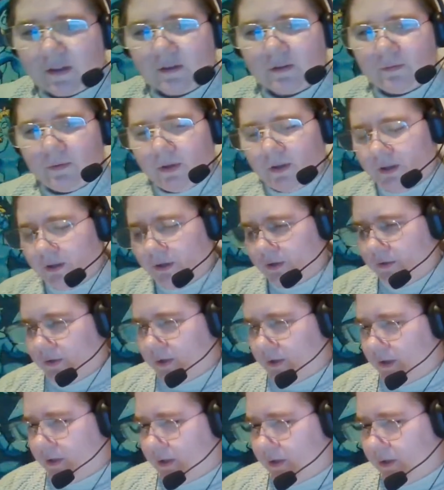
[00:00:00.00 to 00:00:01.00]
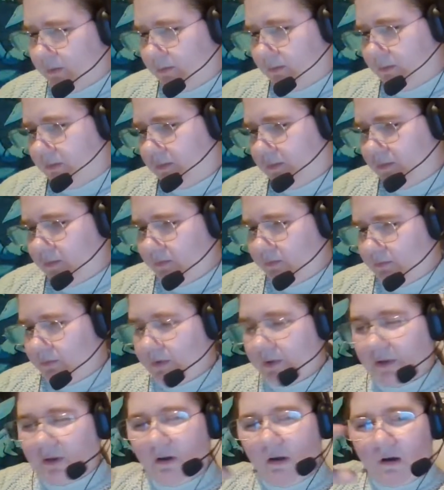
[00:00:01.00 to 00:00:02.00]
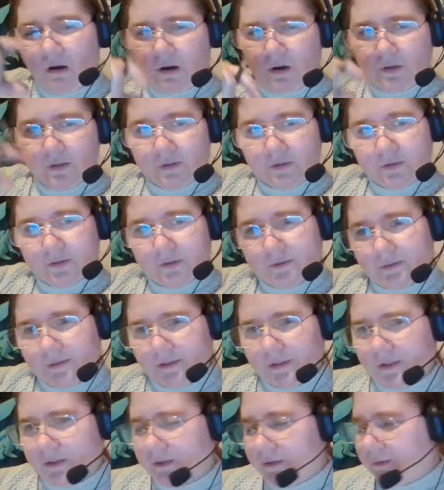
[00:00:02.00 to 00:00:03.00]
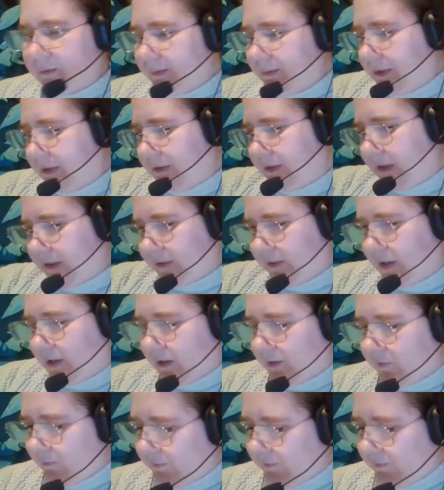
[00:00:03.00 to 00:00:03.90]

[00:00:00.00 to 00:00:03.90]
why you do the cards too, because that's kind